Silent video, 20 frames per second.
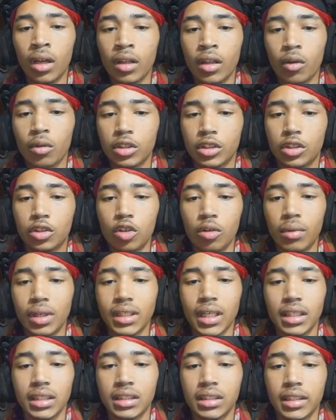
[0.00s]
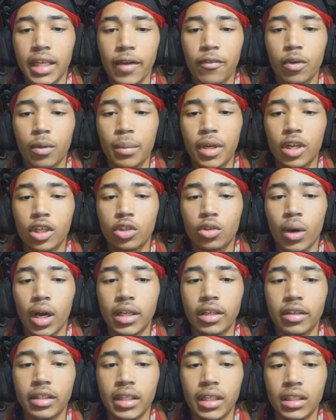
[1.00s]
There was too much at stake for me to
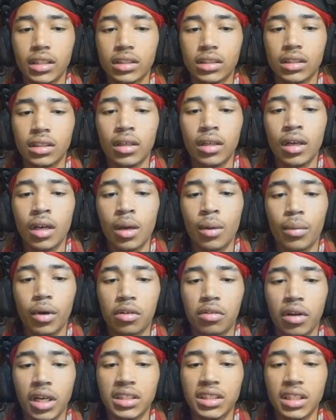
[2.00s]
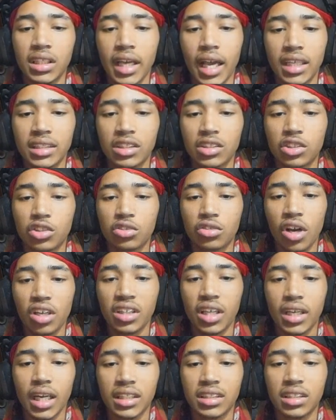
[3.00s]
dwell on this. Begrudgingly as
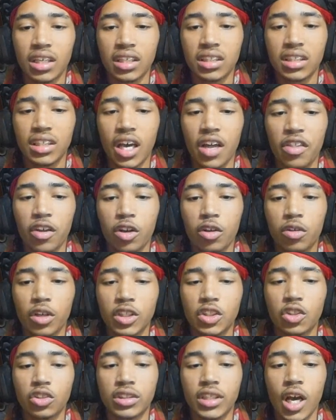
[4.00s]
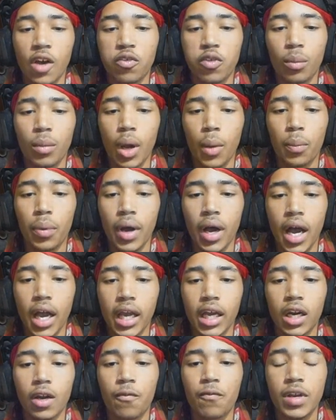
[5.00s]
instructed, I took the other crystals out from my
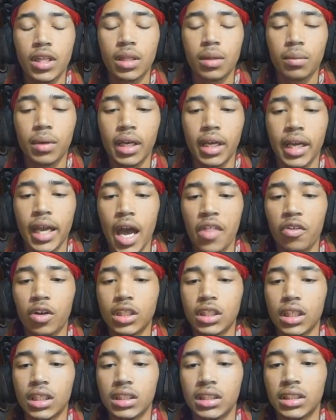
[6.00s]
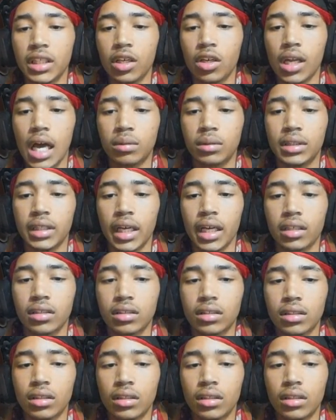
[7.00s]
pocket and fit them together into a single object.